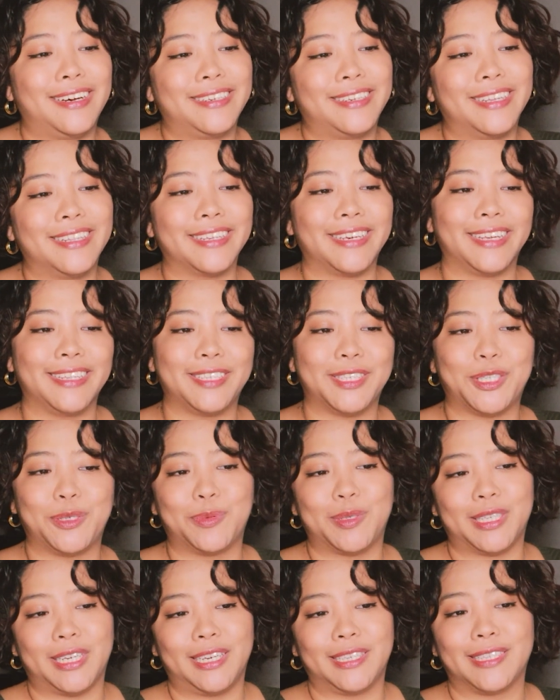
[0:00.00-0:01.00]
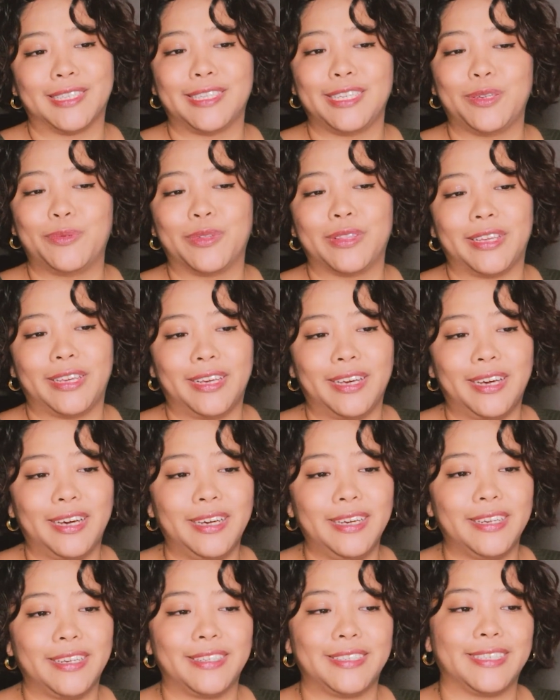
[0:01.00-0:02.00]
delegate, systematize, and lead with
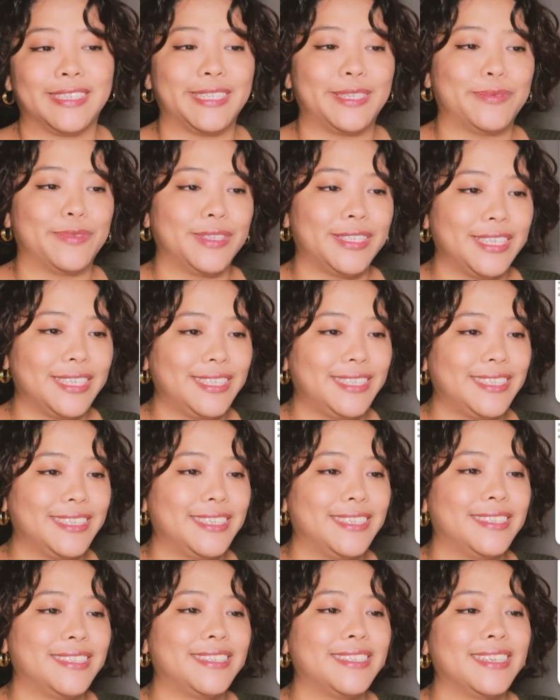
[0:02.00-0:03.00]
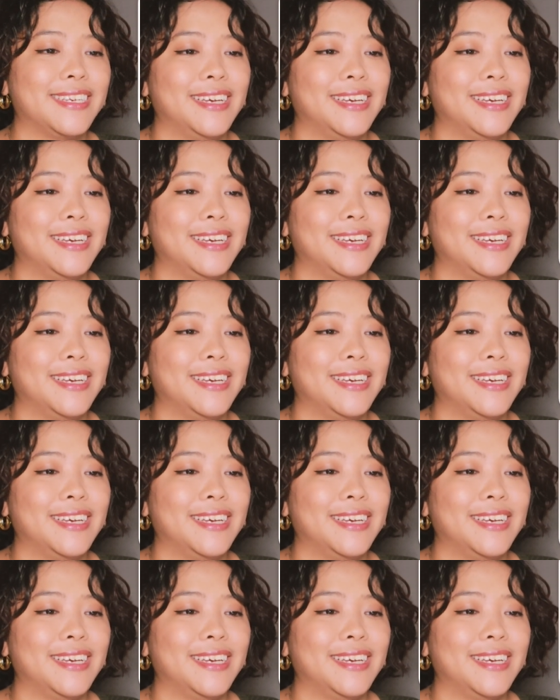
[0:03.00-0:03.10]
AI and executive assistants.